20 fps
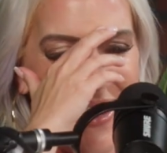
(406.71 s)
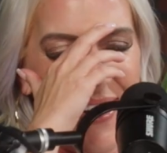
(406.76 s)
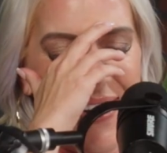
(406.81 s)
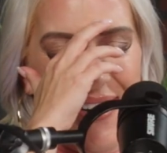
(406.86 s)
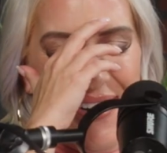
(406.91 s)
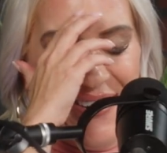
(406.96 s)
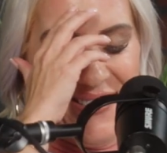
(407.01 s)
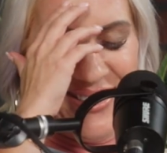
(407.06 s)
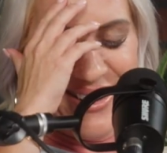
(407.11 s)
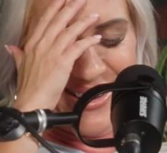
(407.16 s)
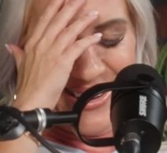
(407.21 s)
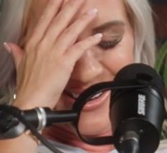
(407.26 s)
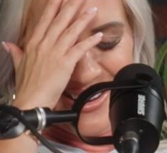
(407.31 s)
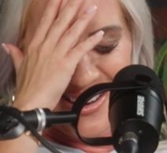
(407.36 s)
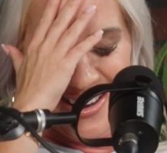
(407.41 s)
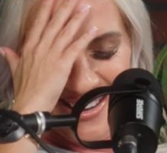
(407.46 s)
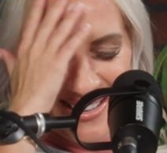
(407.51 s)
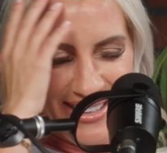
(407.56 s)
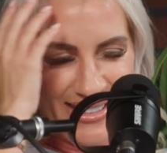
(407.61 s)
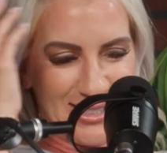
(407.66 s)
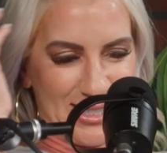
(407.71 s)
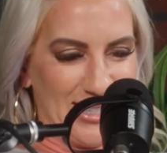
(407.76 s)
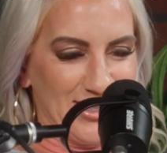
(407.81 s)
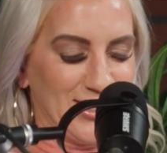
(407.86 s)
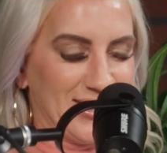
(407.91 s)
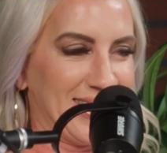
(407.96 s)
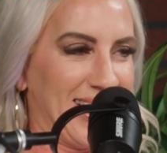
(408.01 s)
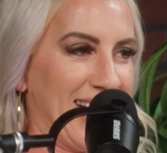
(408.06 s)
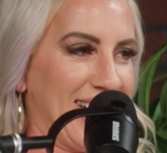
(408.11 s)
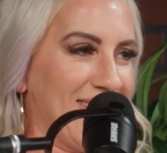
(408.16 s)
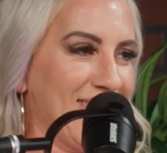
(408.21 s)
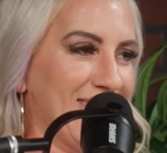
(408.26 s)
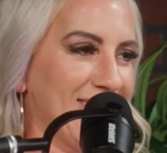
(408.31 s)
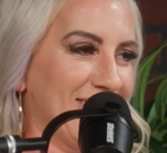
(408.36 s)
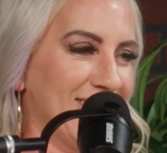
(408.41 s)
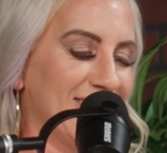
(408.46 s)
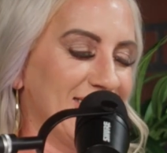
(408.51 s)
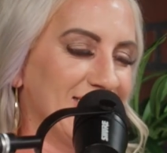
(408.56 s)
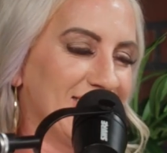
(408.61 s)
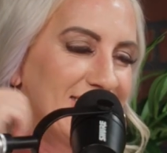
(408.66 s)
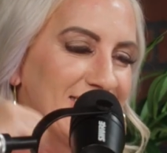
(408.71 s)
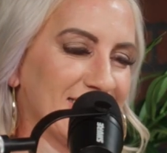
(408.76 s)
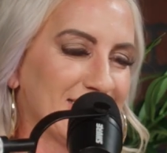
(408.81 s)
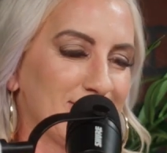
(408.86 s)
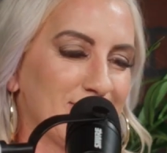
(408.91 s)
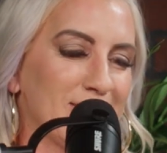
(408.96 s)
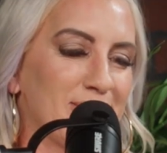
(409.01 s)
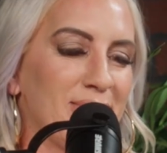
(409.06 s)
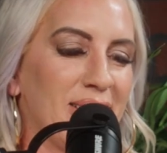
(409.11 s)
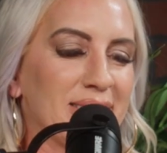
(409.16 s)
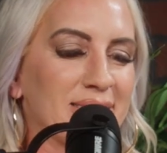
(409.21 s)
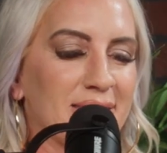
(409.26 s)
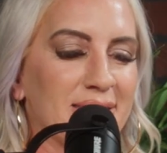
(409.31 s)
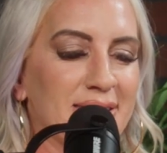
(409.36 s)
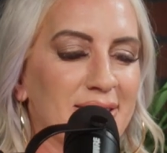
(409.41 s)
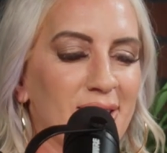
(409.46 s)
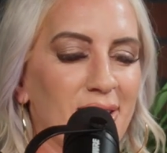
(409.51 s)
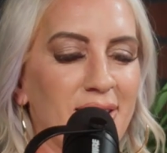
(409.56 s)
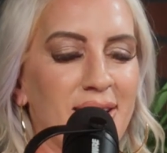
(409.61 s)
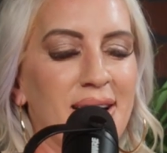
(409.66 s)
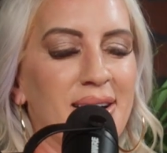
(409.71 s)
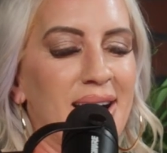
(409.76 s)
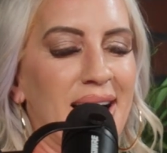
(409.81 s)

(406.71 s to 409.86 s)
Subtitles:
Oh my God. Change a tire? I mean, that's pretty masculine. All right.